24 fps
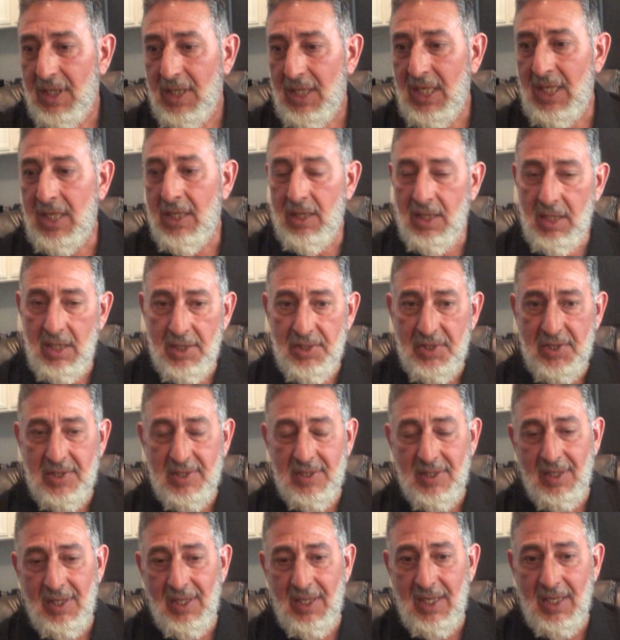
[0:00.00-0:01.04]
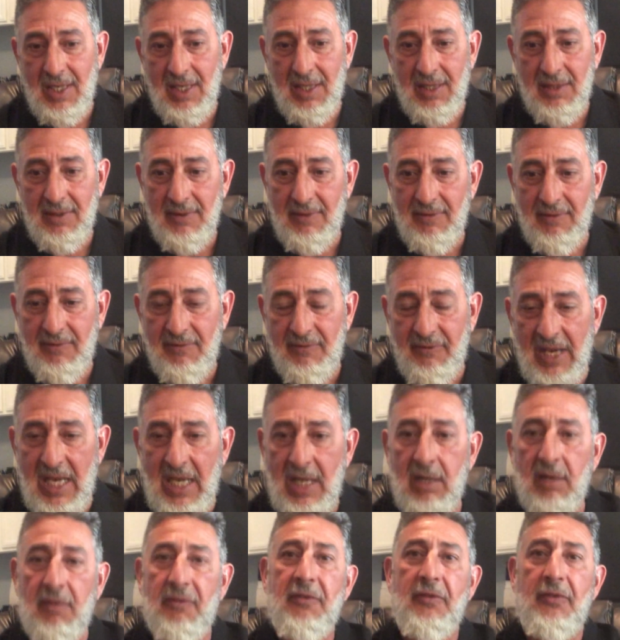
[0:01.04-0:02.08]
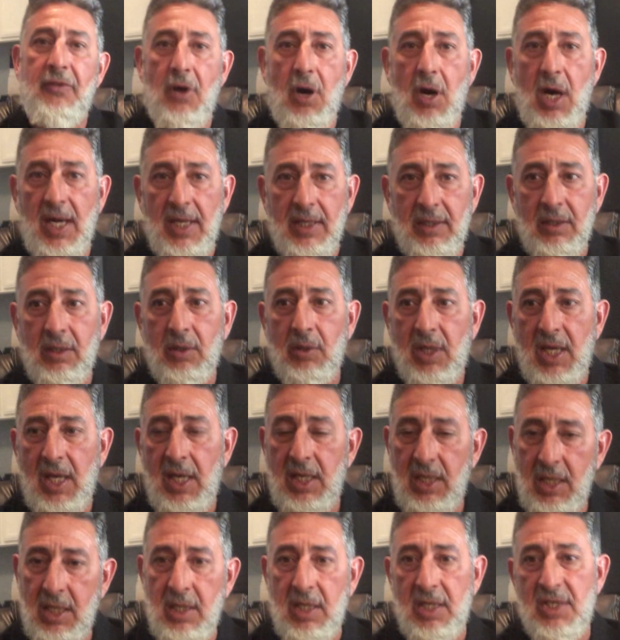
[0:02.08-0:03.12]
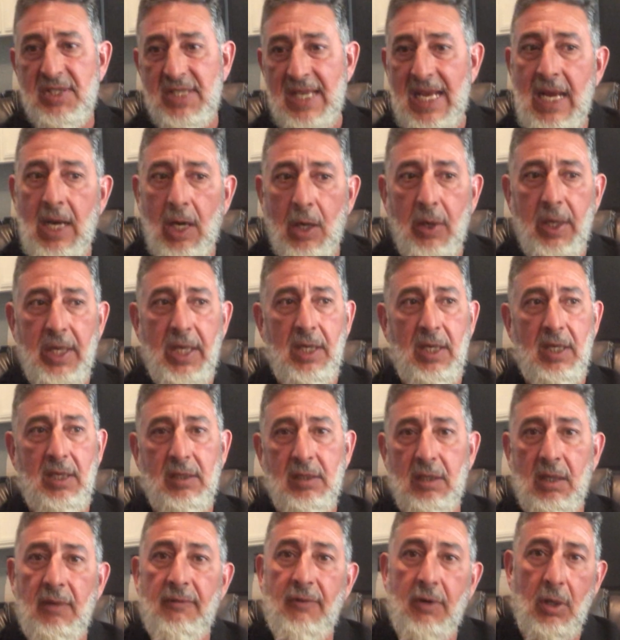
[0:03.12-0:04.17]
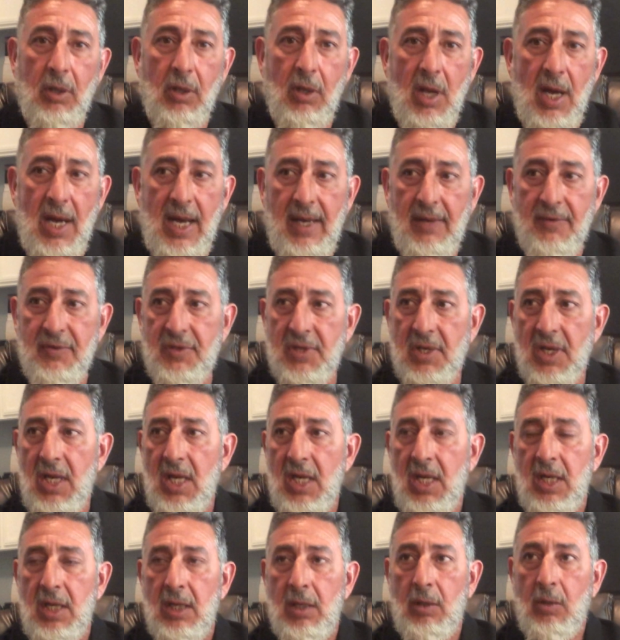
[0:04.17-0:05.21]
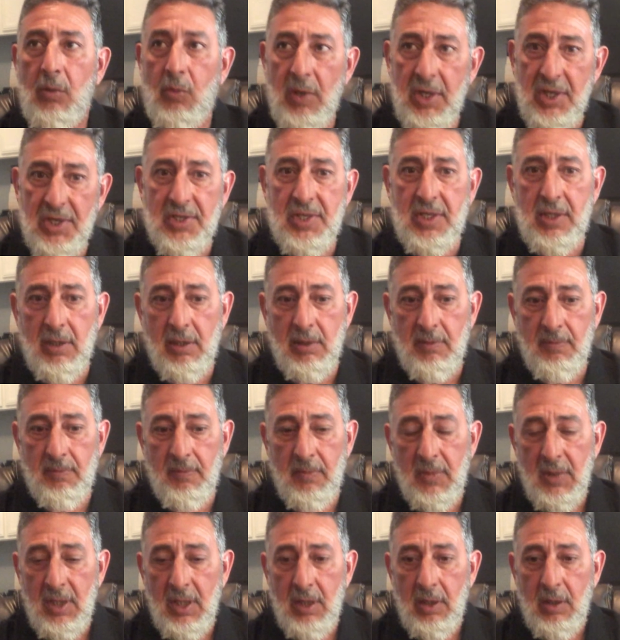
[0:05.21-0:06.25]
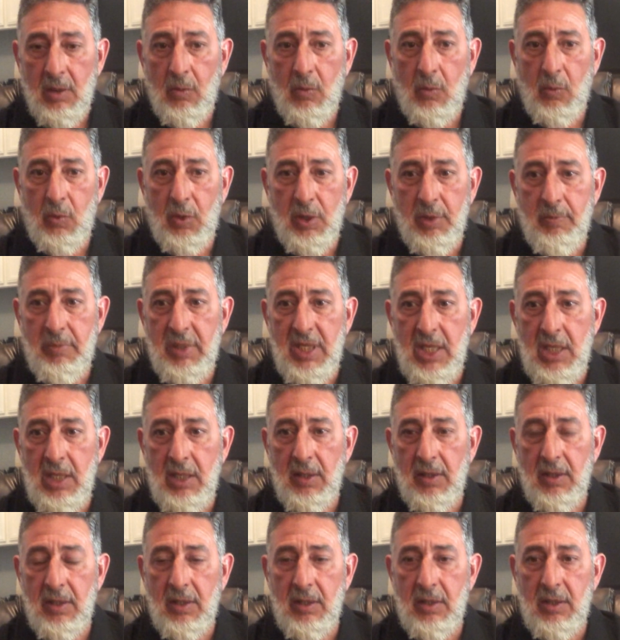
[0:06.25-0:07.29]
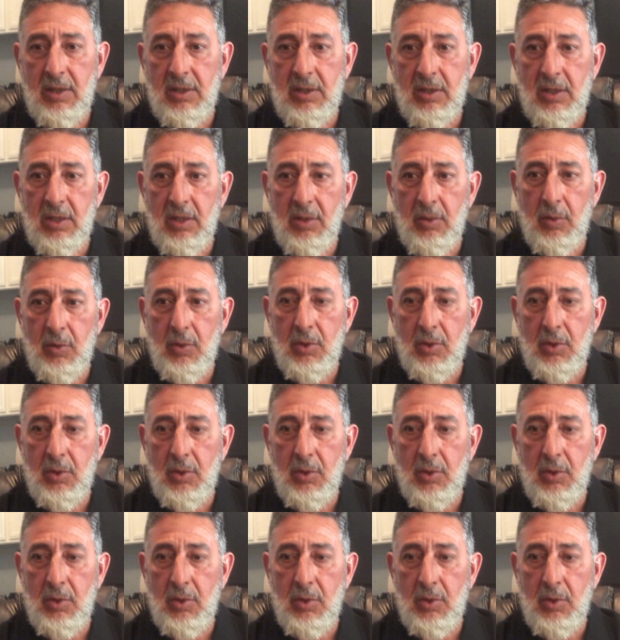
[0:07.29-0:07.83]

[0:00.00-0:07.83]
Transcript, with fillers: in this uh, vein of thought, okay, in this area of our lives, wisdom would be to,